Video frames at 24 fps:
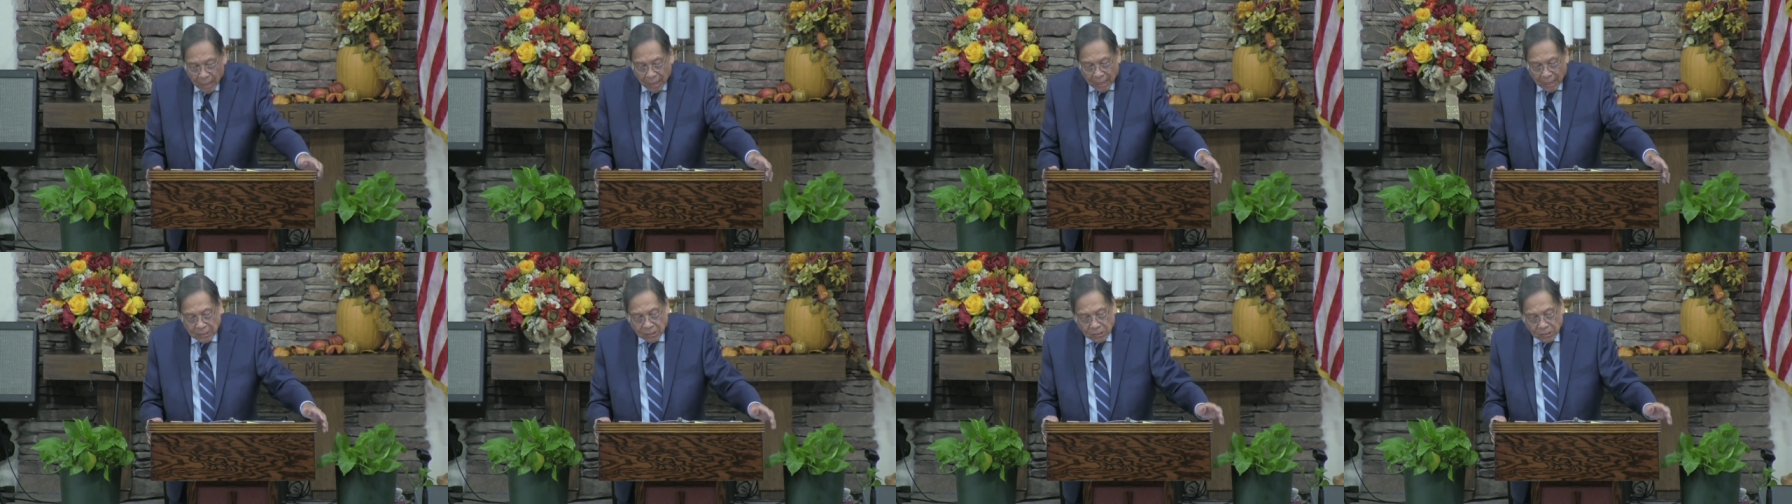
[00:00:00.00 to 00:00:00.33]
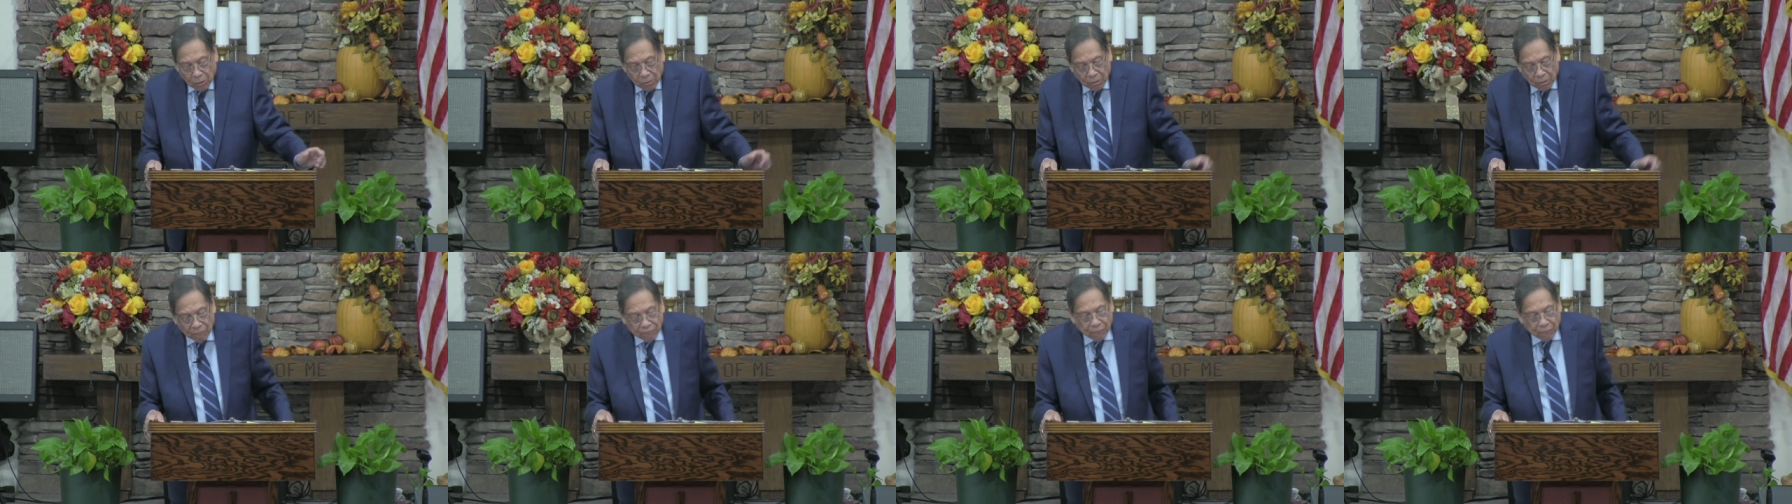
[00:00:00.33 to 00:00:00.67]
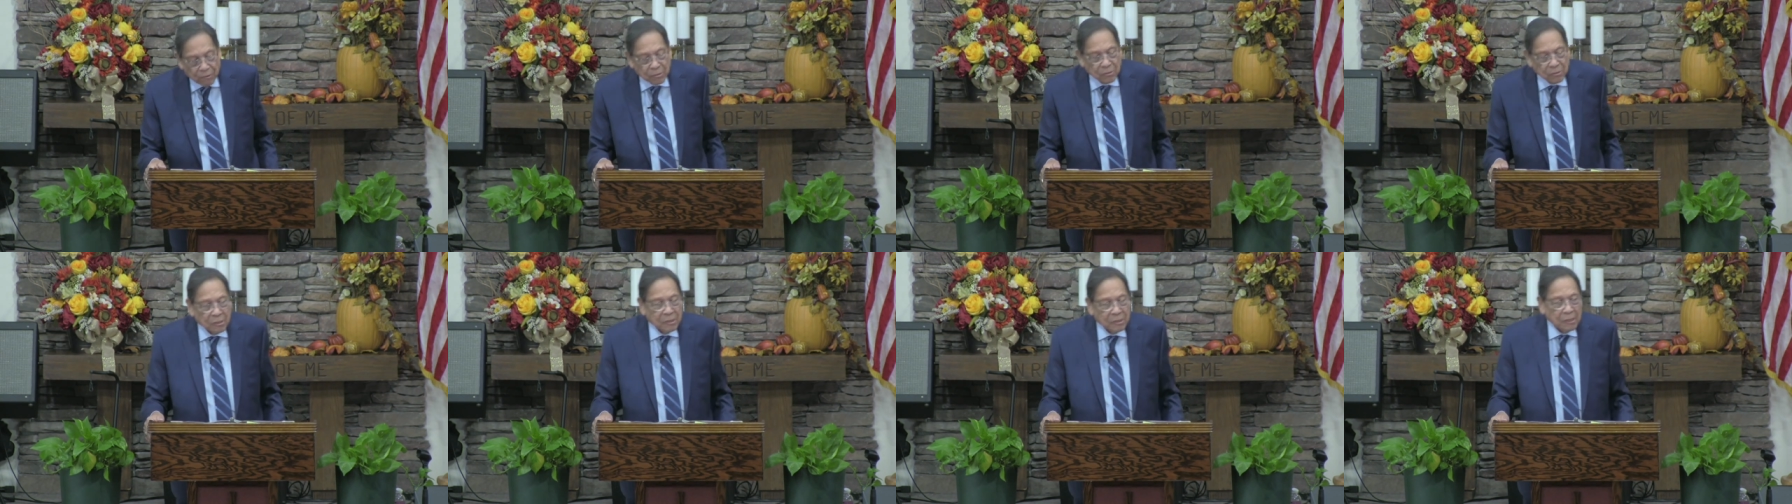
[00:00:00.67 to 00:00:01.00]
And so the
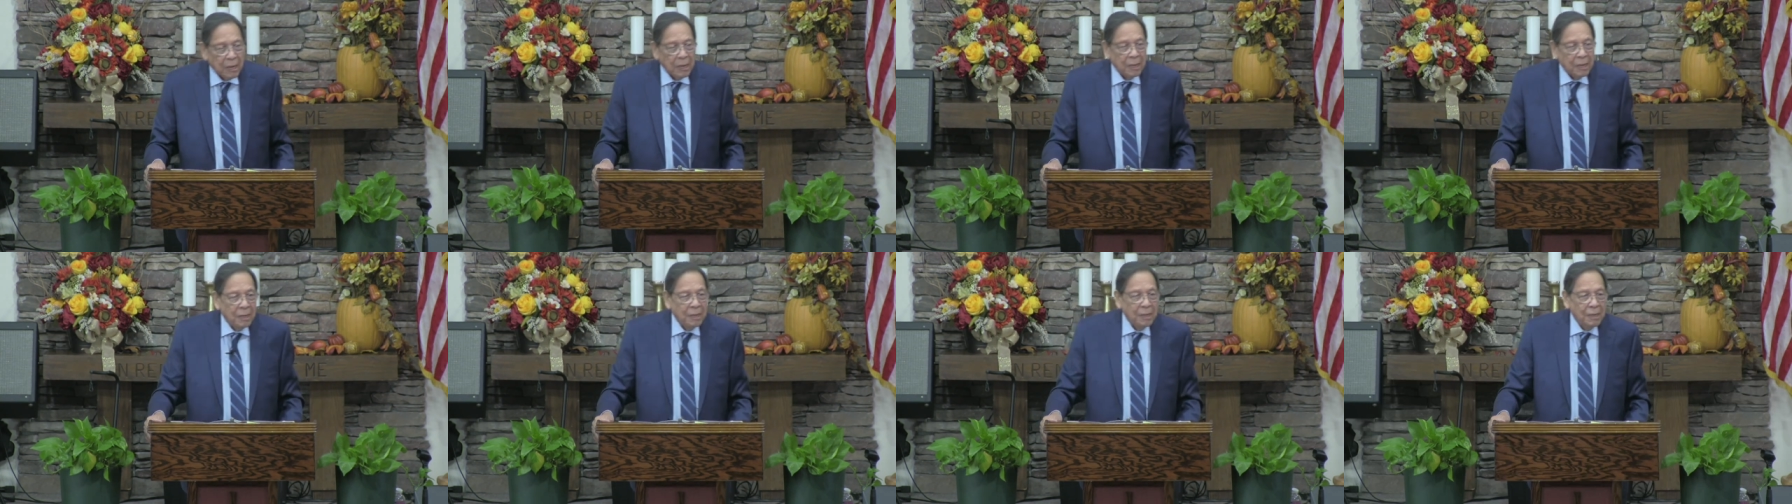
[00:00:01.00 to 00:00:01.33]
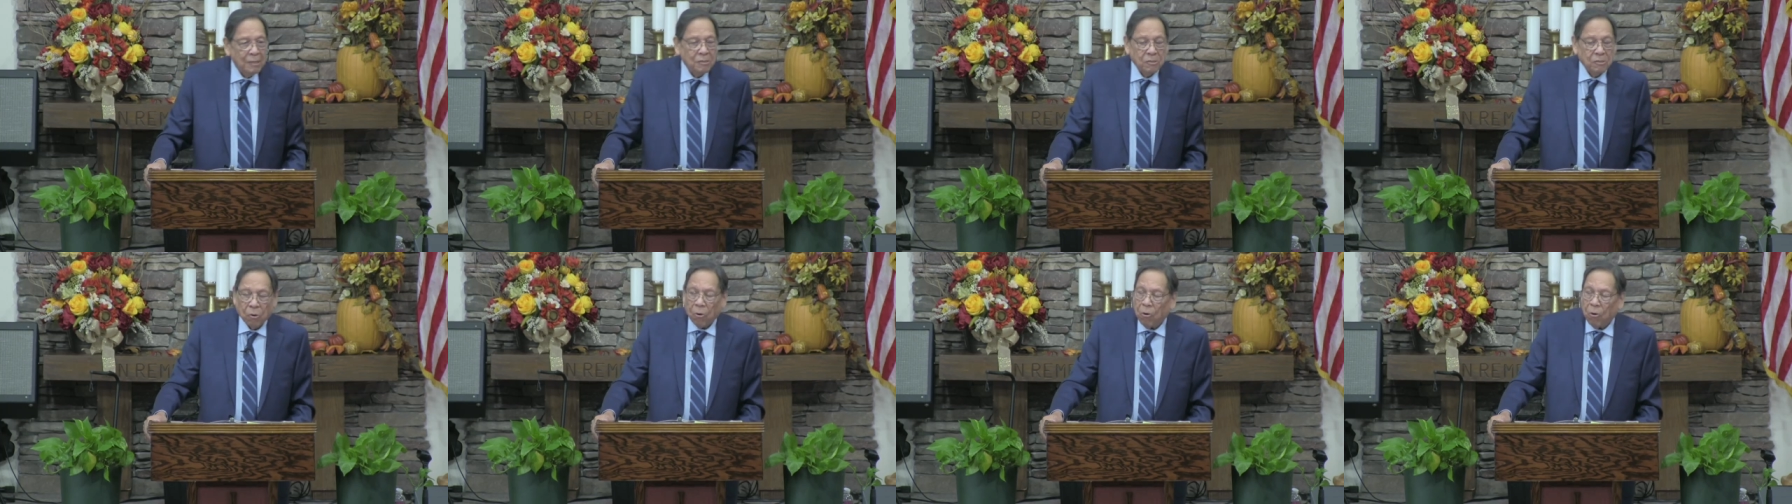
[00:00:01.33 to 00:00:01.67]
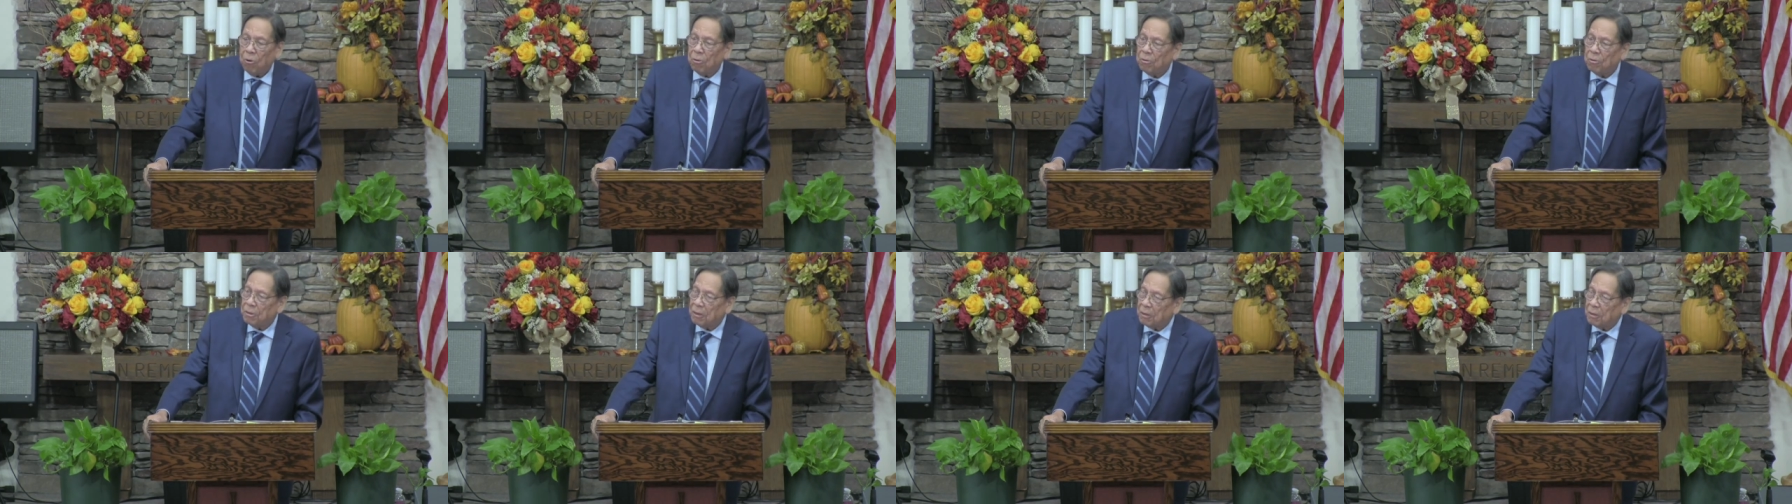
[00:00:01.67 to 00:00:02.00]
first thing he
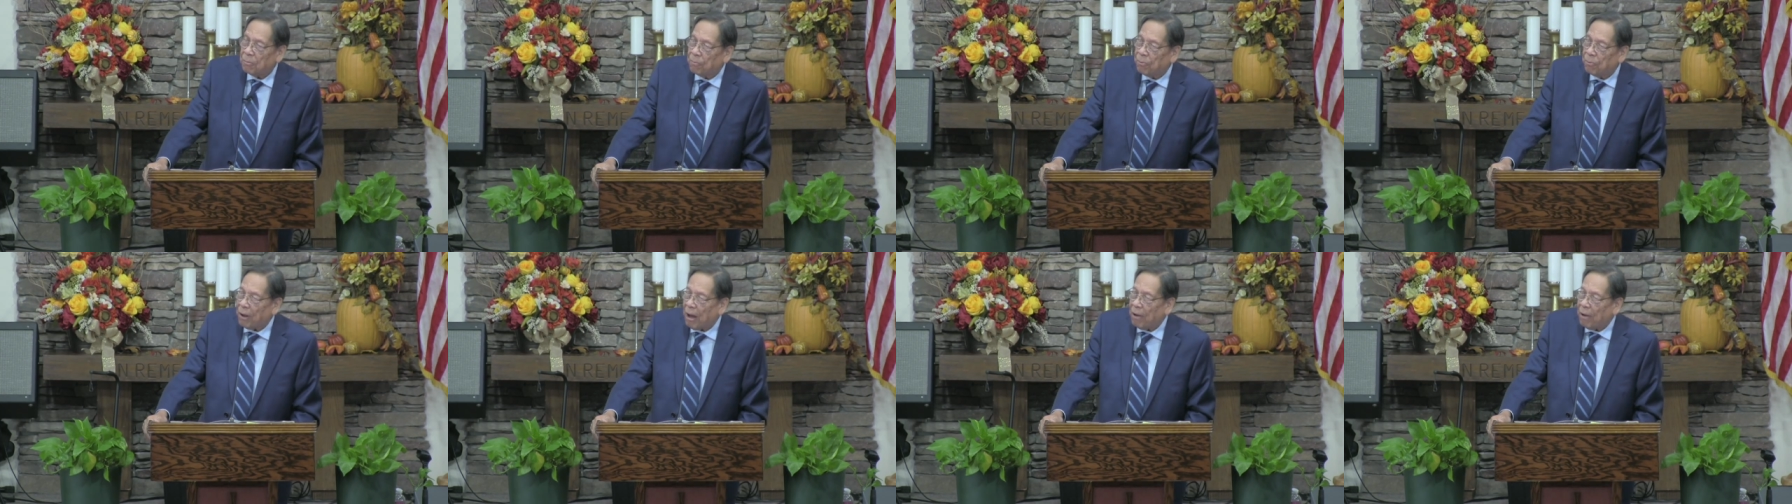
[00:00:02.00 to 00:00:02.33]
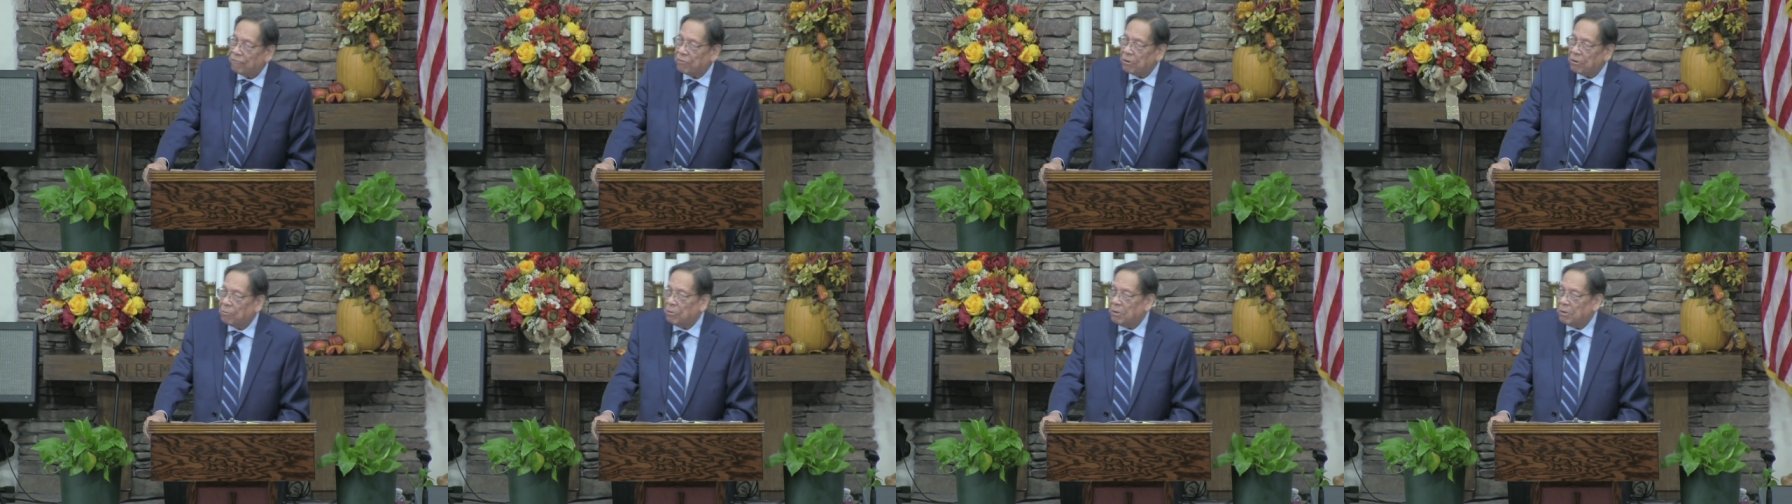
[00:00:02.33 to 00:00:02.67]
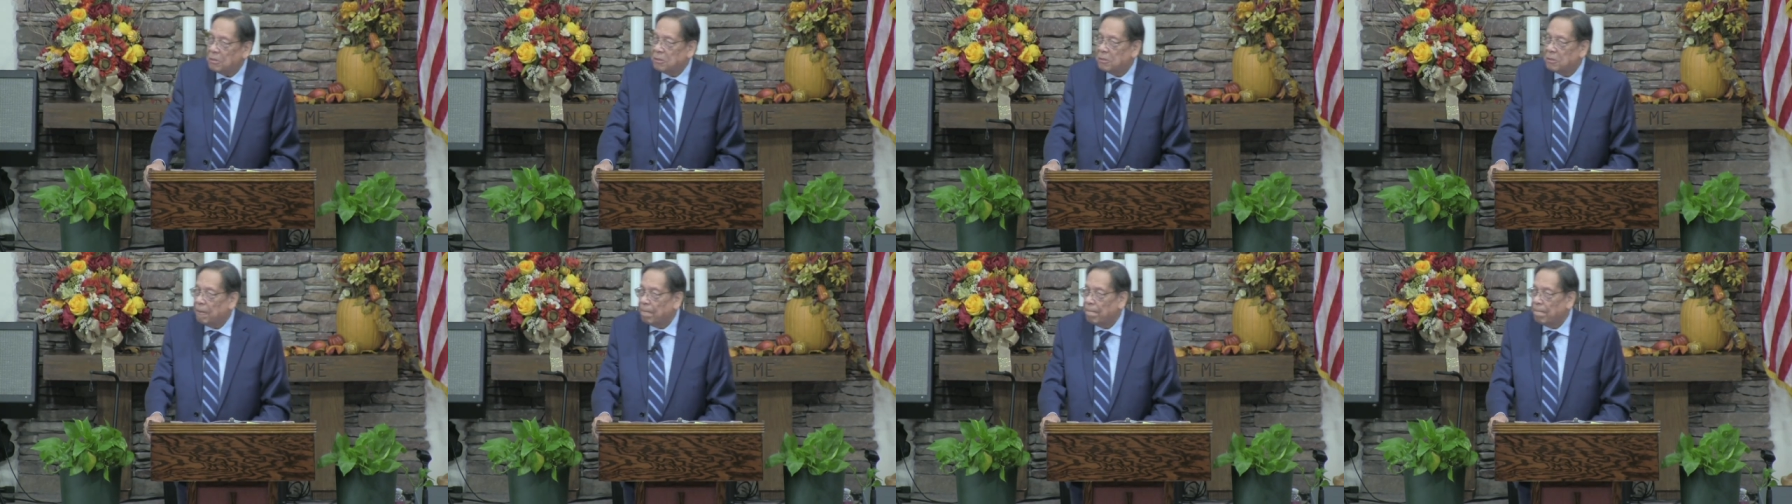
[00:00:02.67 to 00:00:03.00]
told the prophet
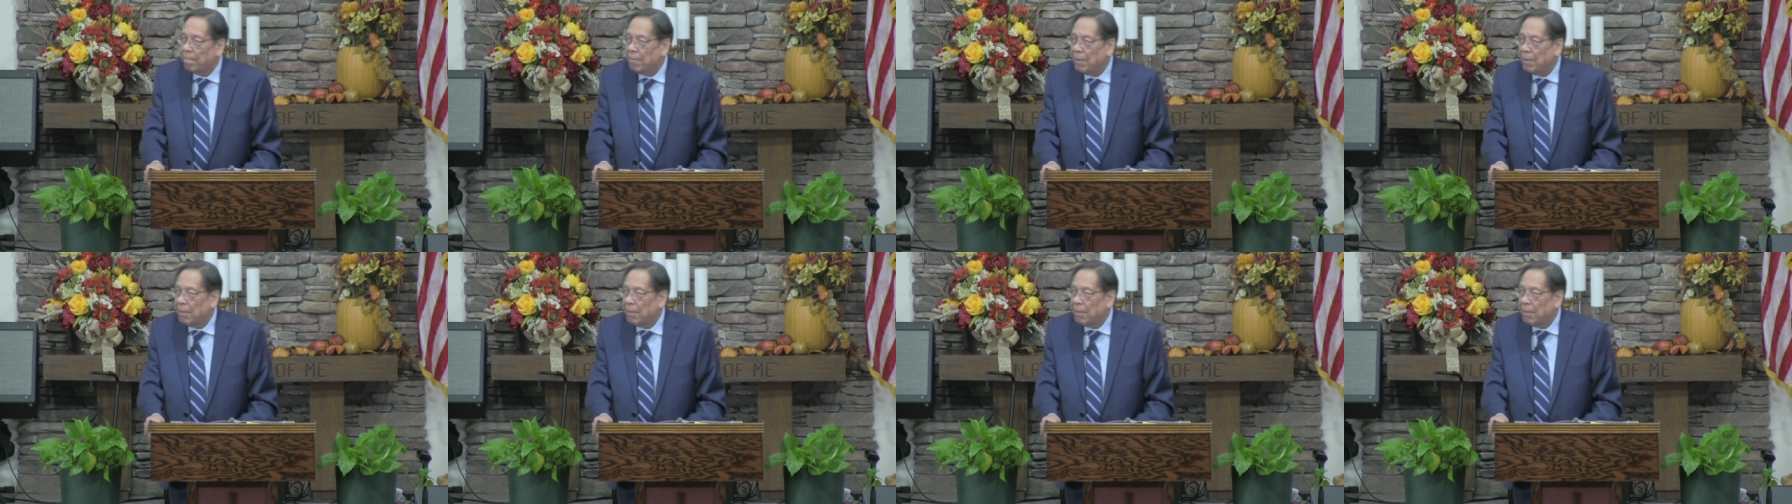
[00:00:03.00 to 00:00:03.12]
was,